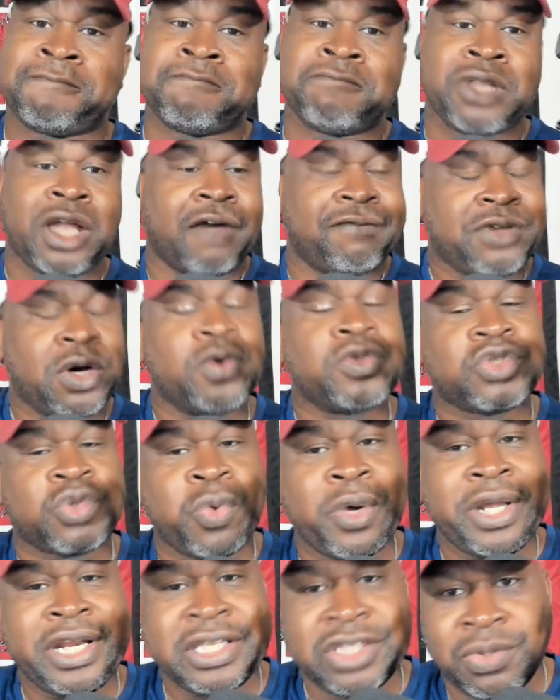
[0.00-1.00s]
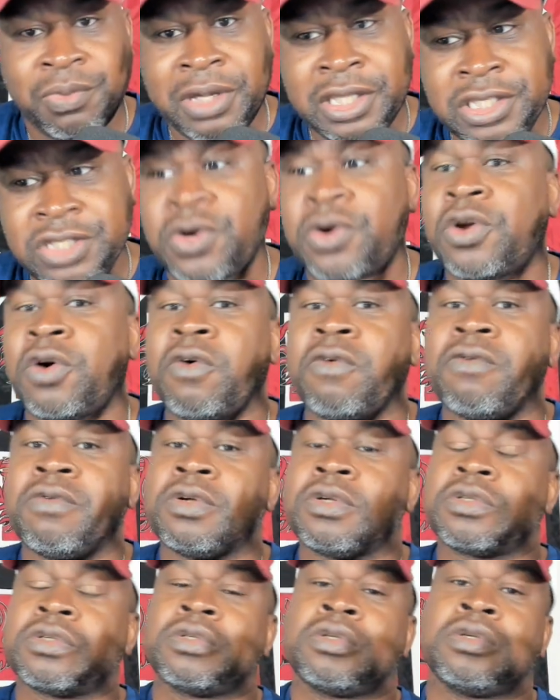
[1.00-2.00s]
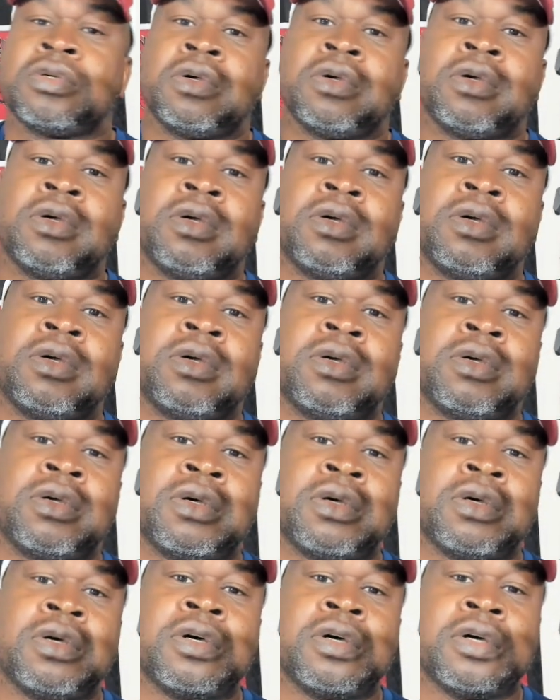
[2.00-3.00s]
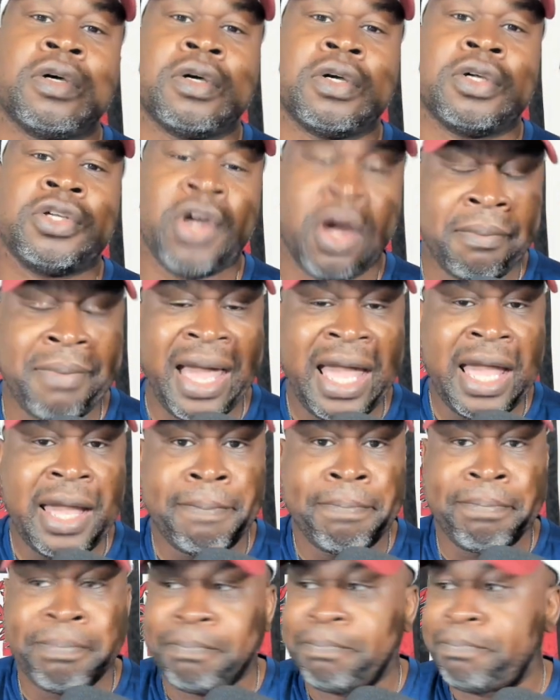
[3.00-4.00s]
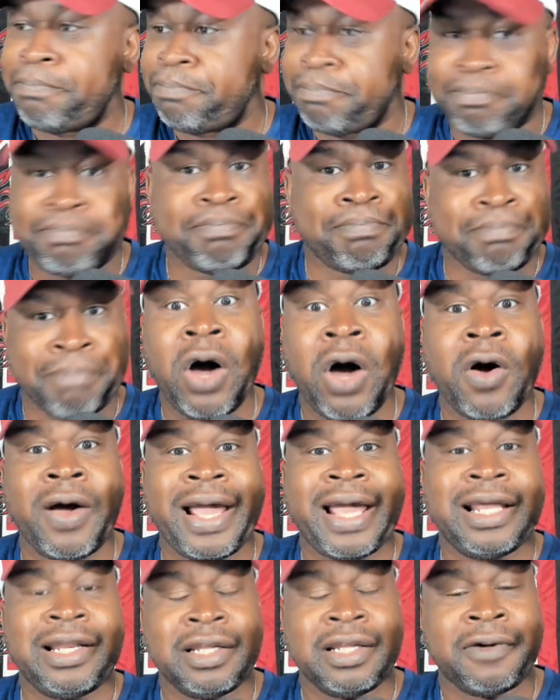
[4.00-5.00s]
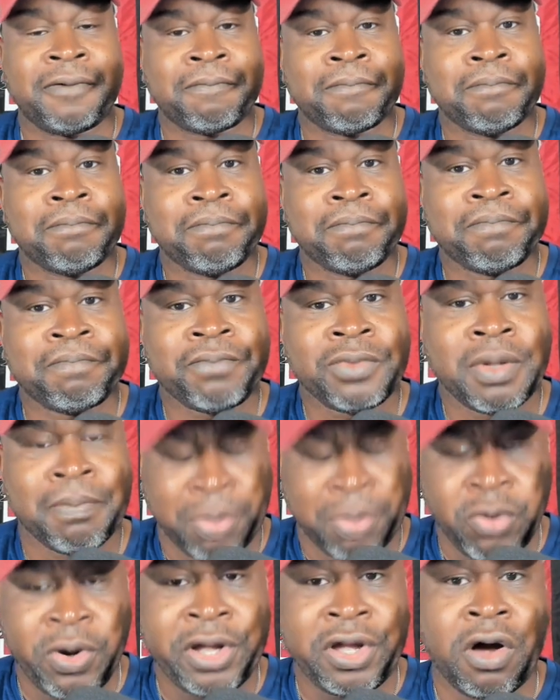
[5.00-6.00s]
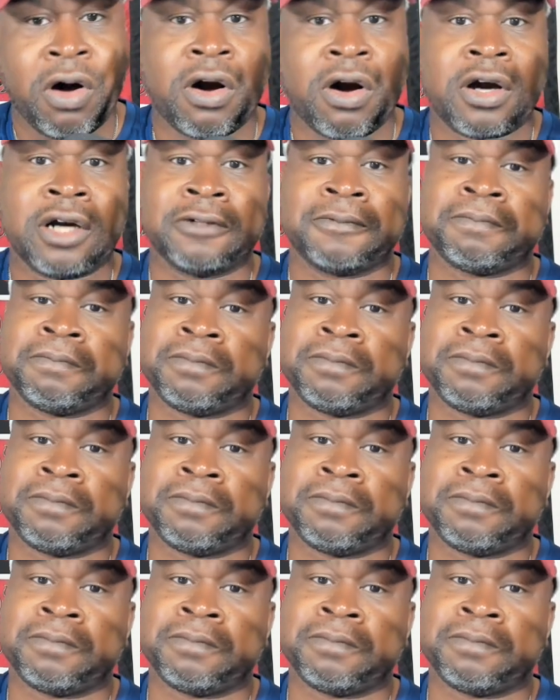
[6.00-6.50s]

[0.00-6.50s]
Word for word: Of those 23 turnovers, your main ball handling point guard,